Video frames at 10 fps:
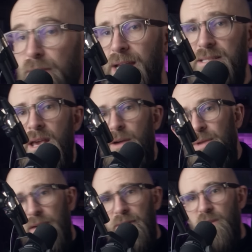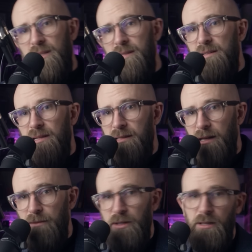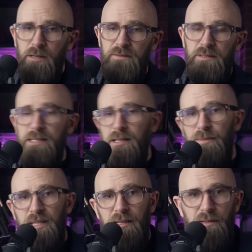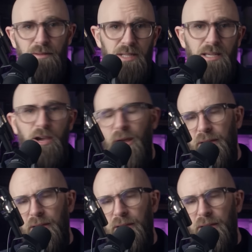In fact, we covered one such example of this at the beginning of the video.